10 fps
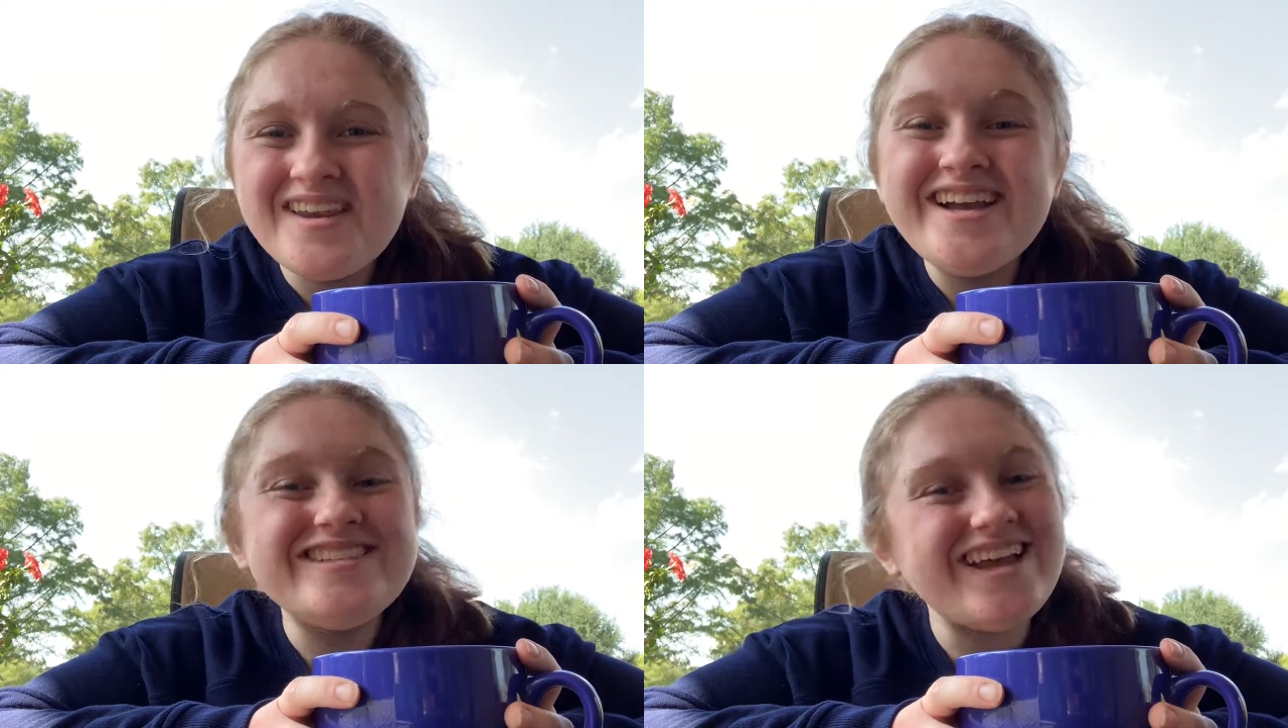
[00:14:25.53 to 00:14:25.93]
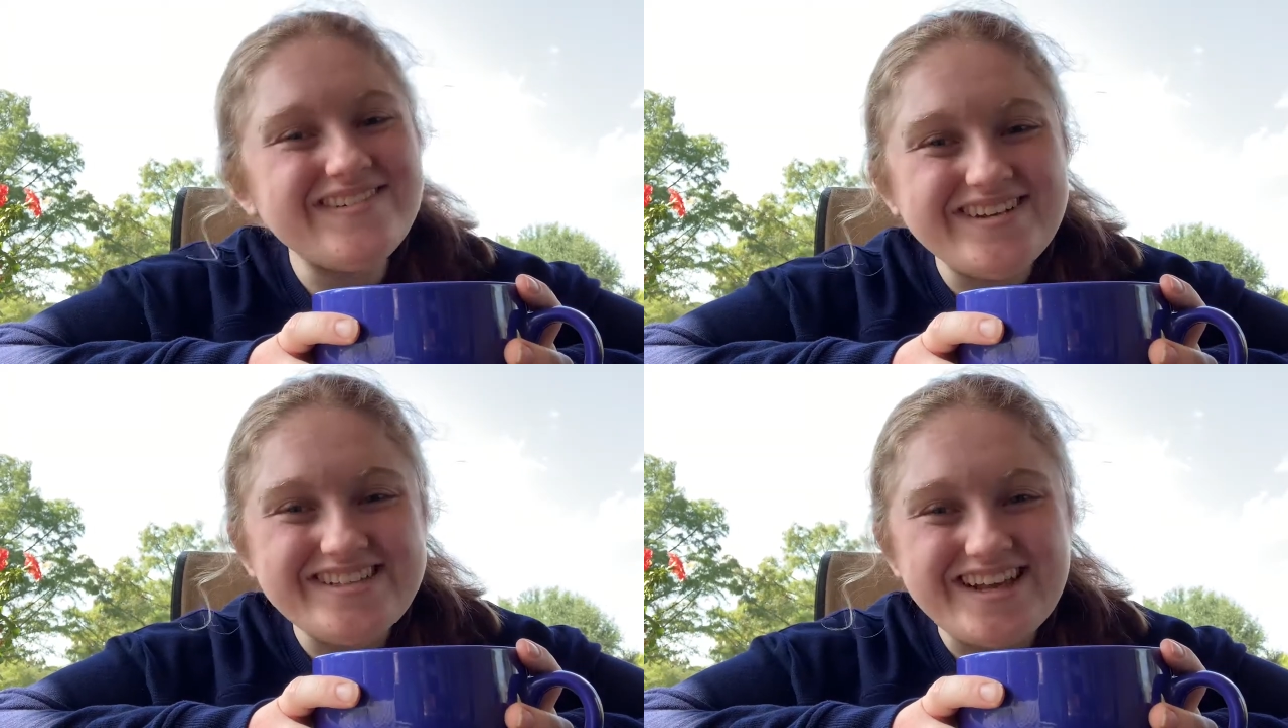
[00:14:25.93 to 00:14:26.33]

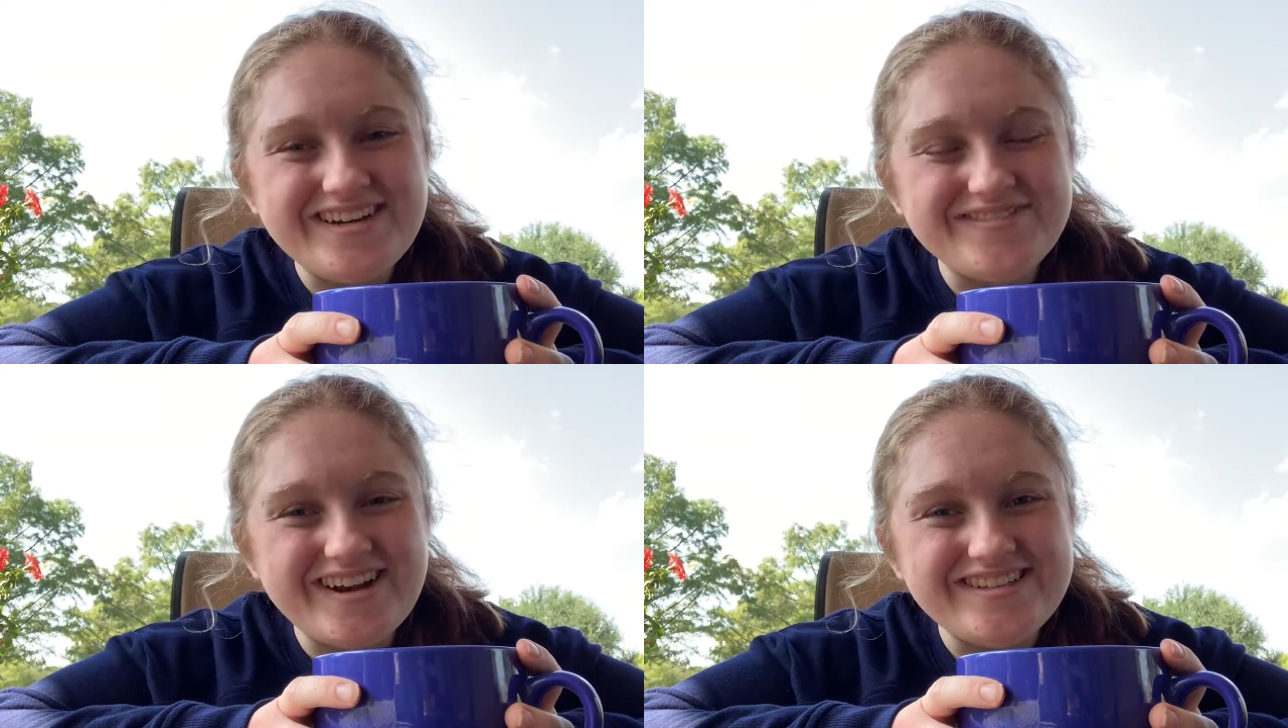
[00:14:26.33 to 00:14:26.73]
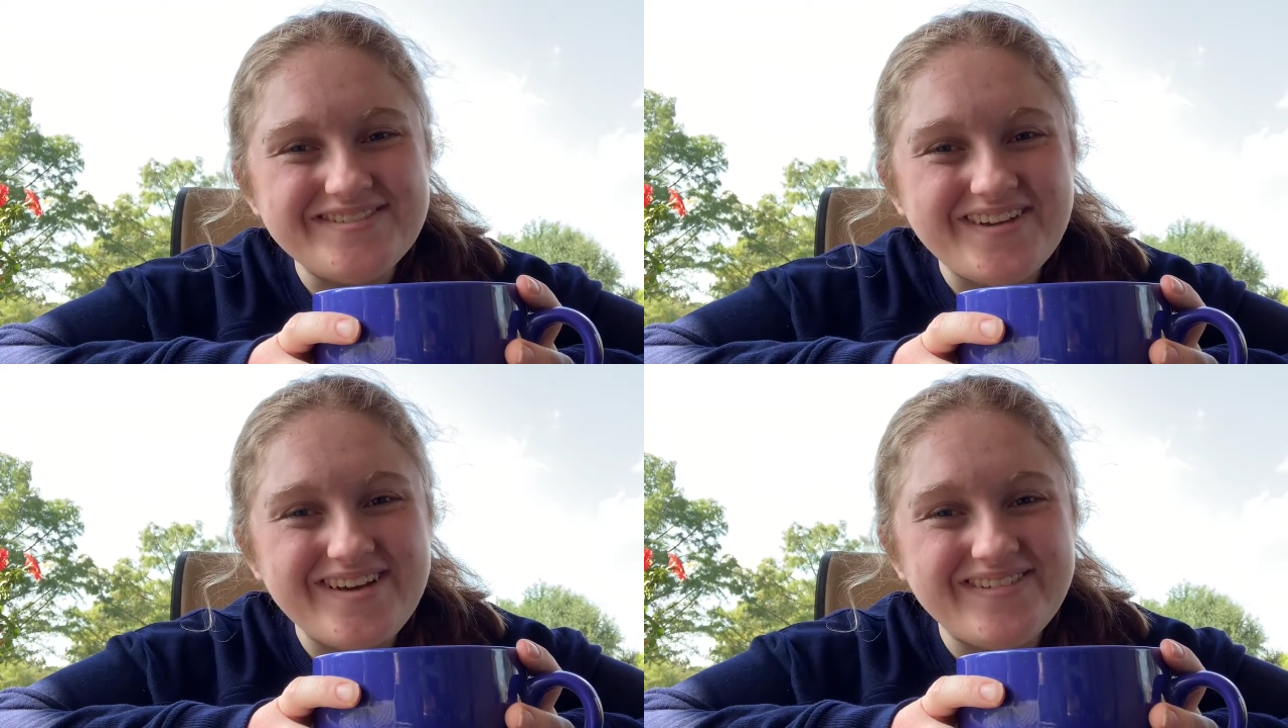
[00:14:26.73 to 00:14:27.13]
Definitely tell your friends and
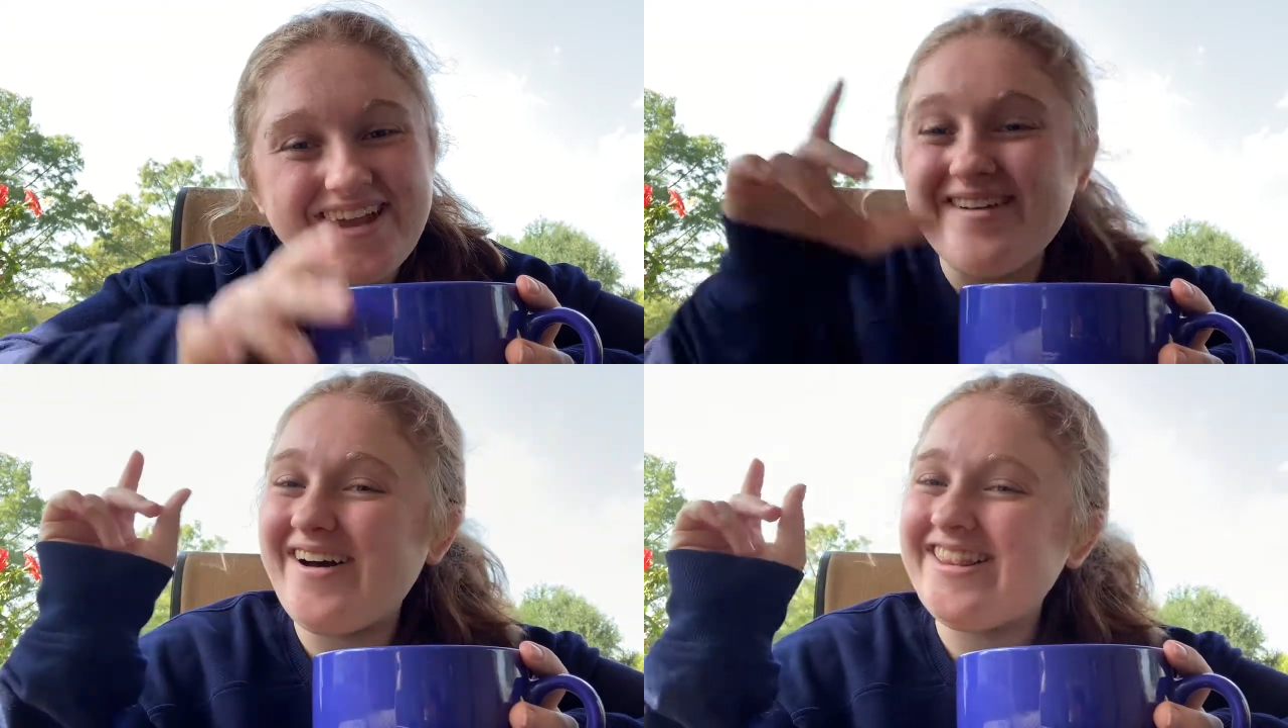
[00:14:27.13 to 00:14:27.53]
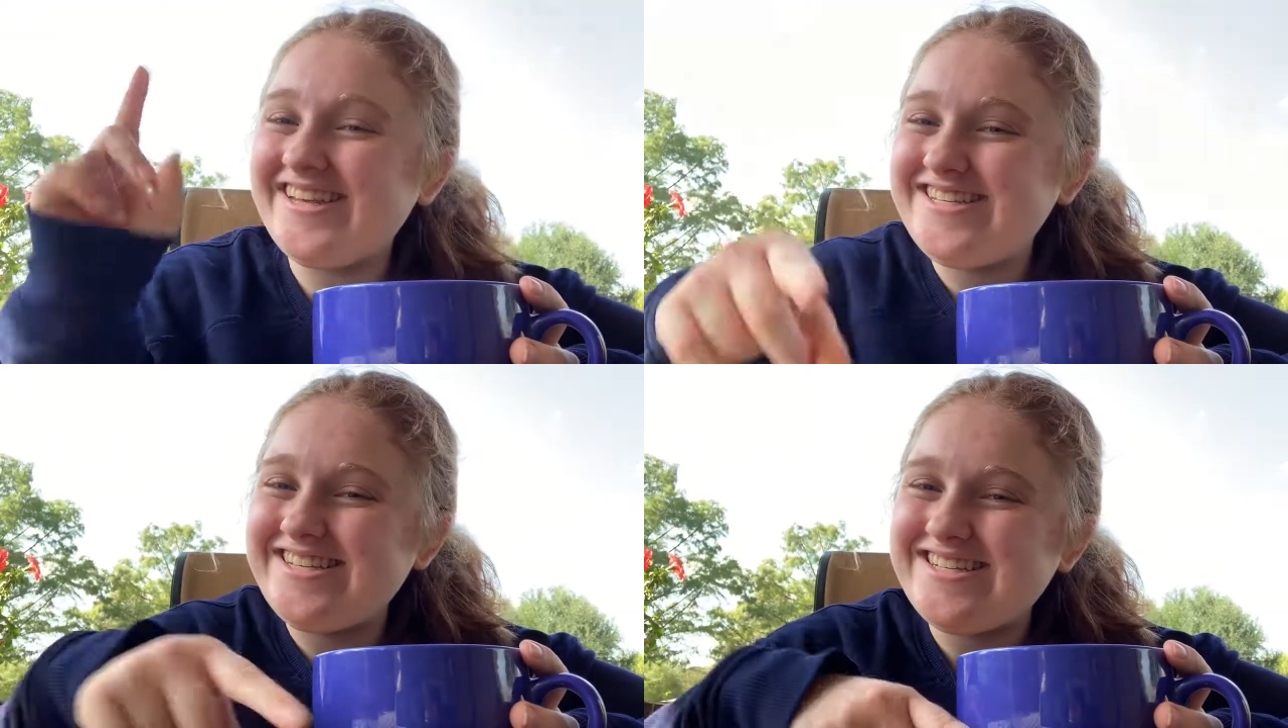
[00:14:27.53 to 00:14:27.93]
family about
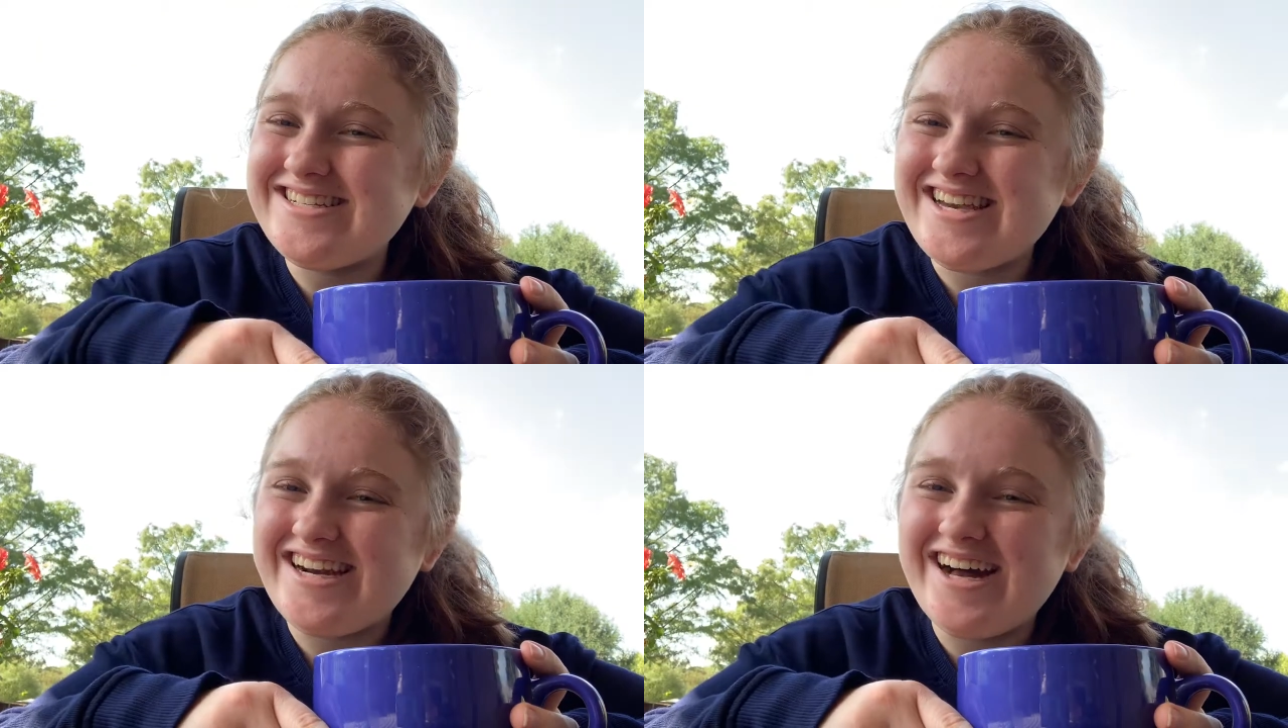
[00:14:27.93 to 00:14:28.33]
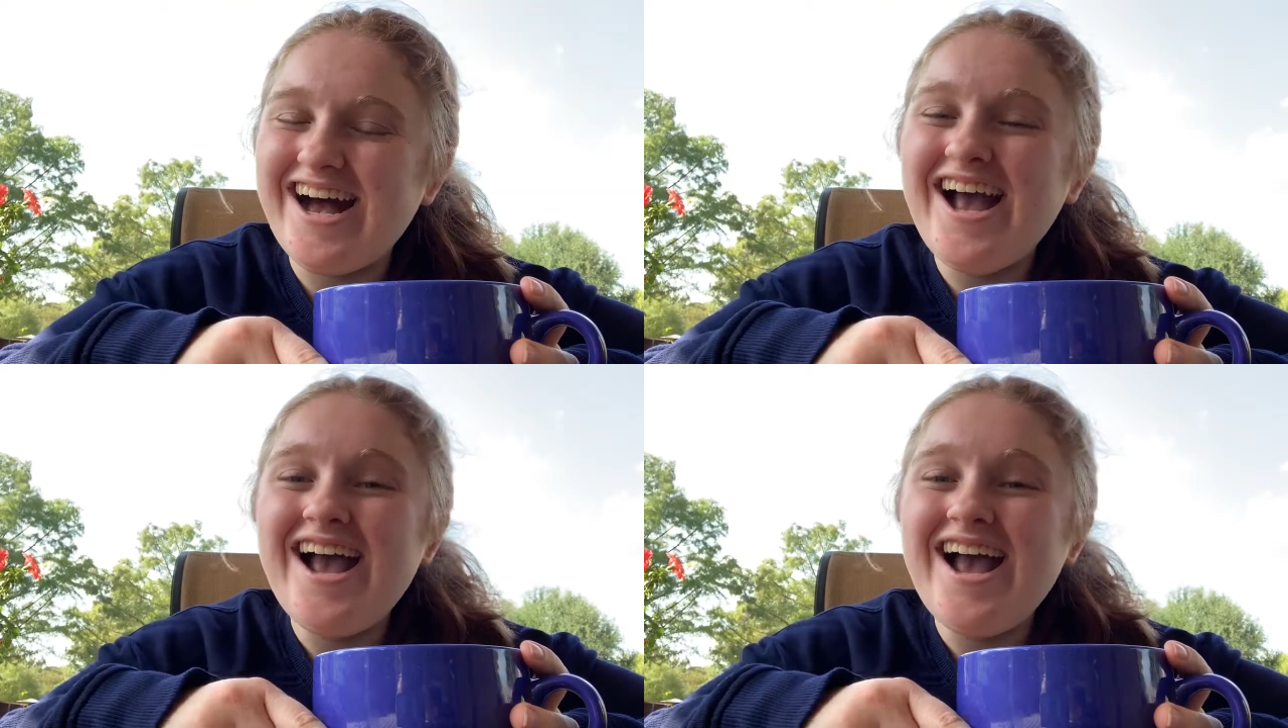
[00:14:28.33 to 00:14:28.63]
this YouTube channel.